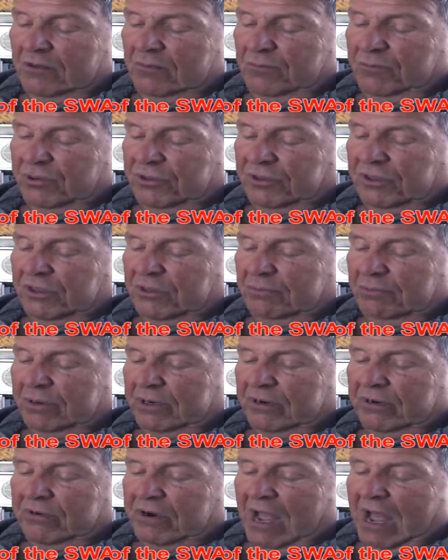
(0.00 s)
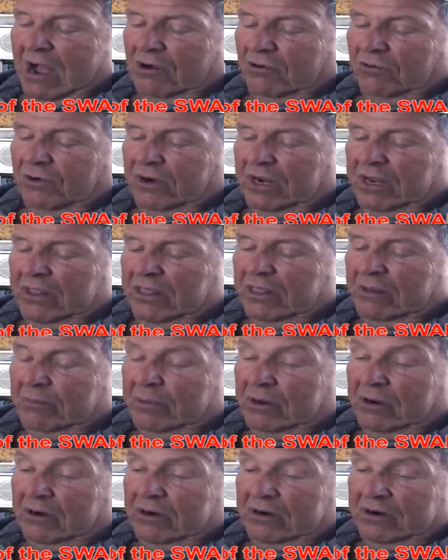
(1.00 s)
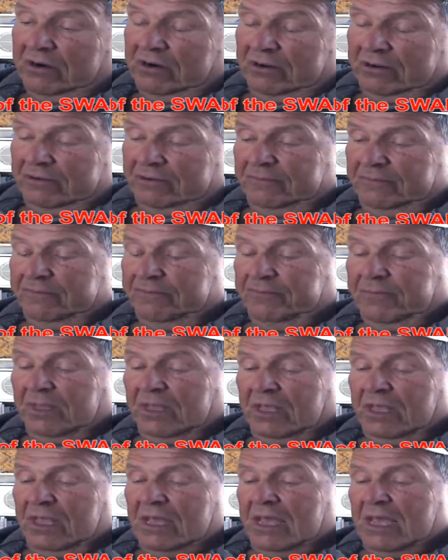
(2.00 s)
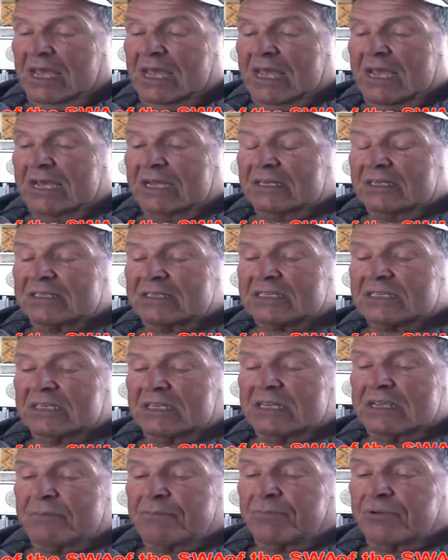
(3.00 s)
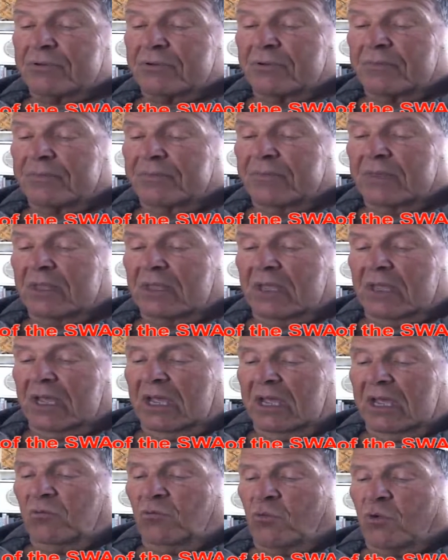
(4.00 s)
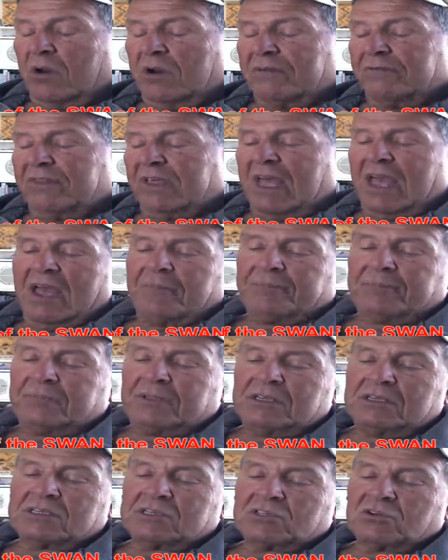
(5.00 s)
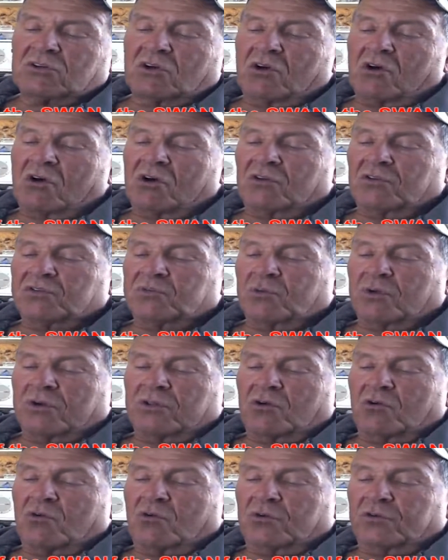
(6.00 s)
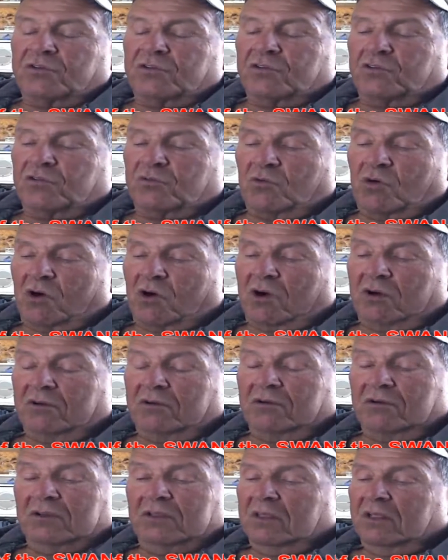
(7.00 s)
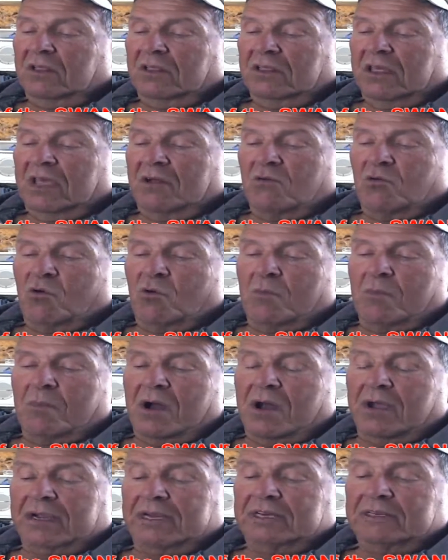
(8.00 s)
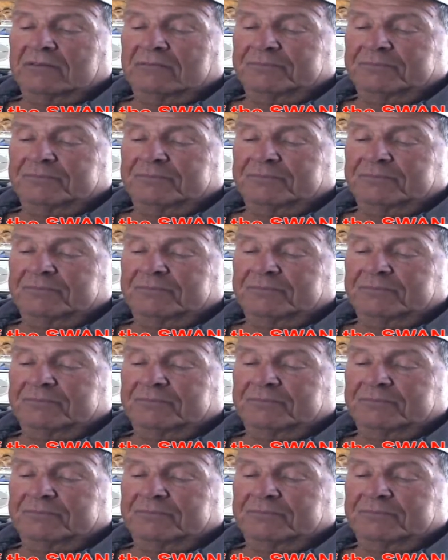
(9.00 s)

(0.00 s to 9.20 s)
Put the bird out in the barn. He can sleep in one of the empty stalls where the horses are. They won't mind."